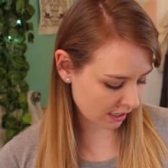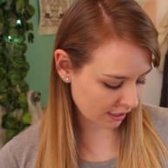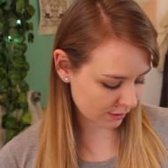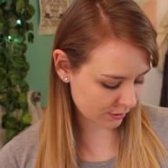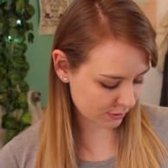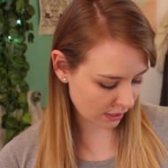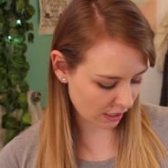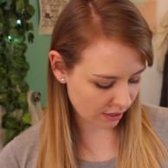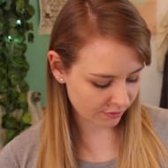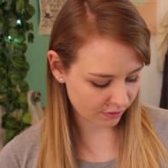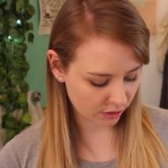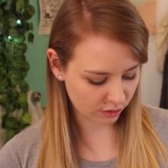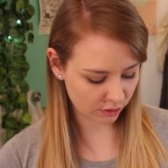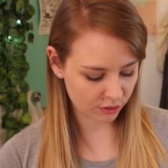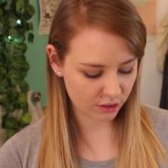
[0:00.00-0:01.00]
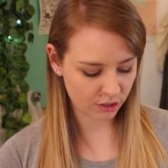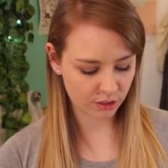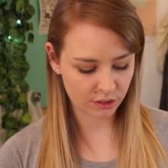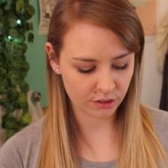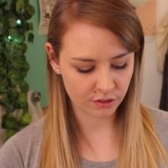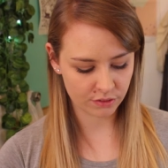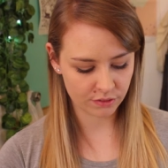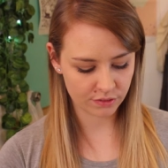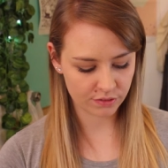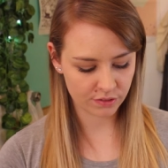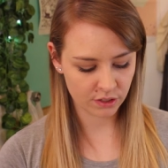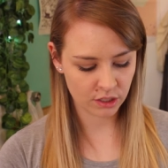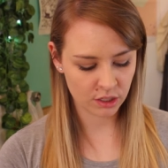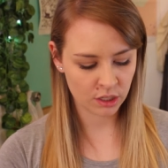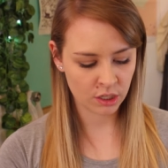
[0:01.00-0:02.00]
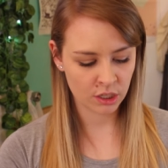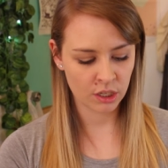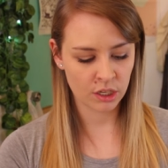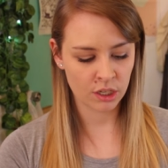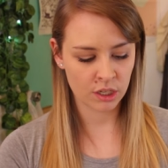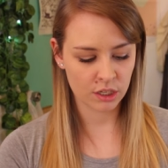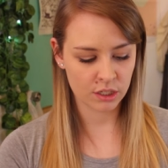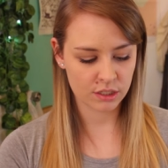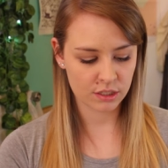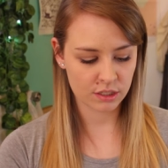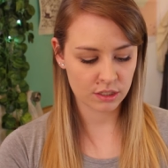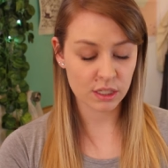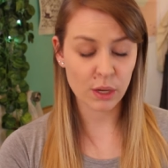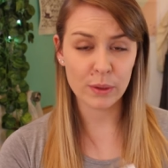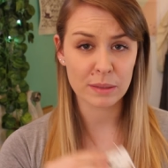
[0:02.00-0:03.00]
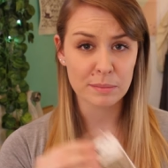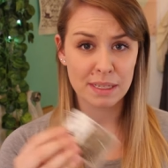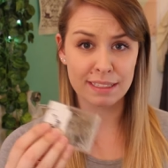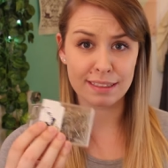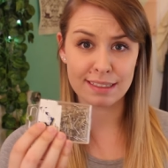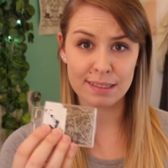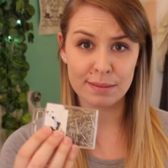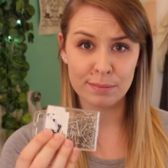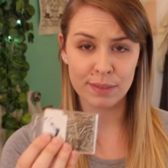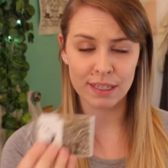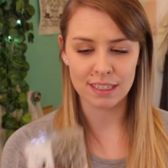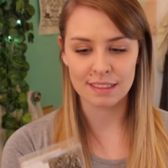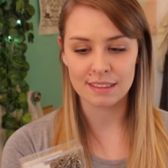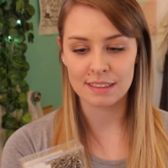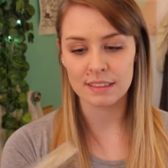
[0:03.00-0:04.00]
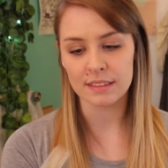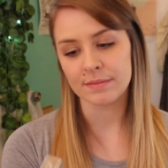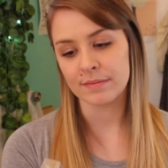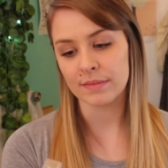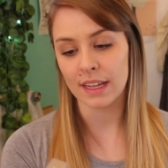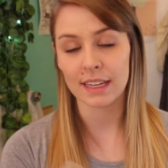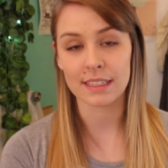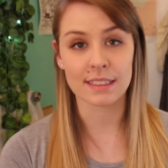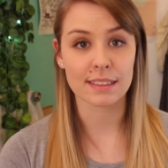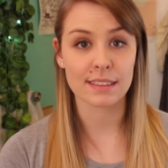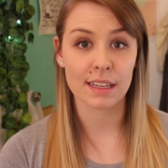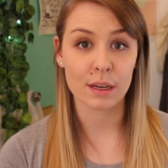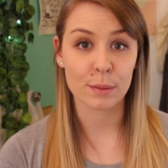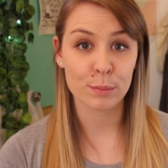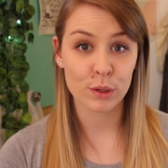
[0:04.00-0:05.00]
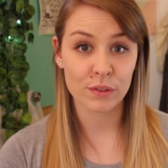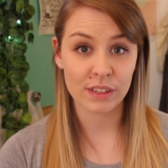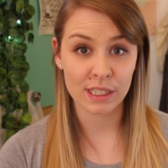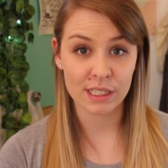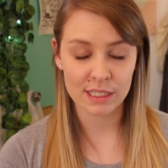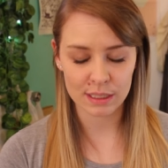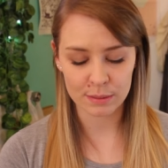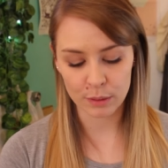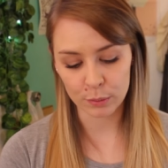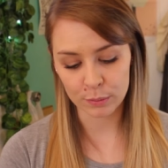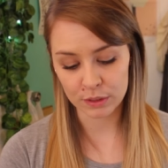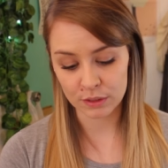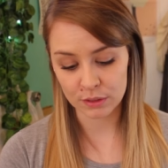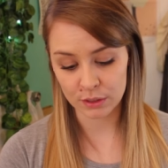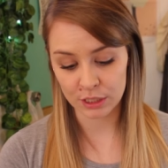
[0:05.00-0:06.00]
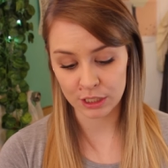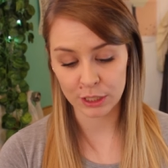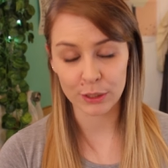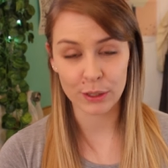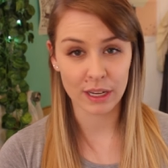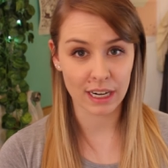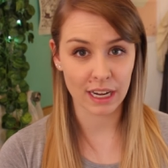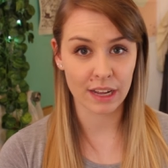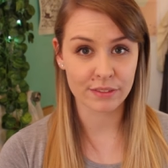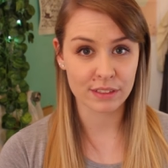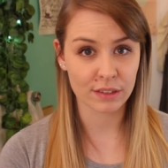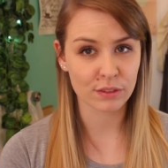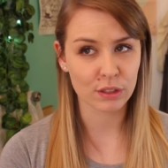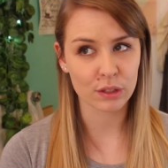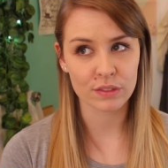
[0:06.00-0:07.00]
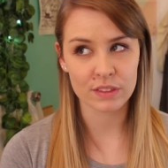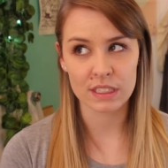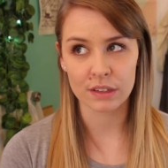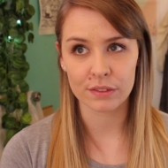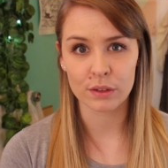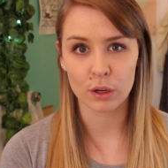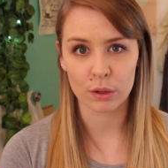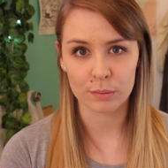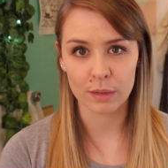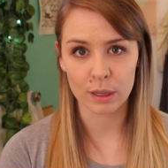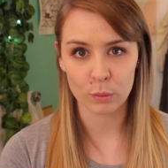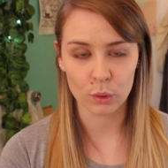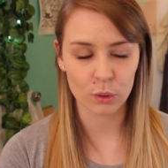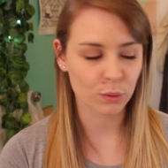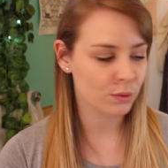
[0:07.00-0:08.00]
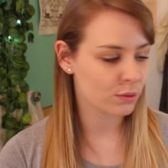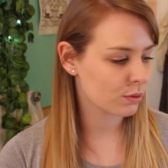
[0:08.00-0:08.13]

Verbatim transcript: I also have a lot of sewing pins because, as I said, I'm moving into the Melbourne studio and I have to have a lot of stuff on my walls.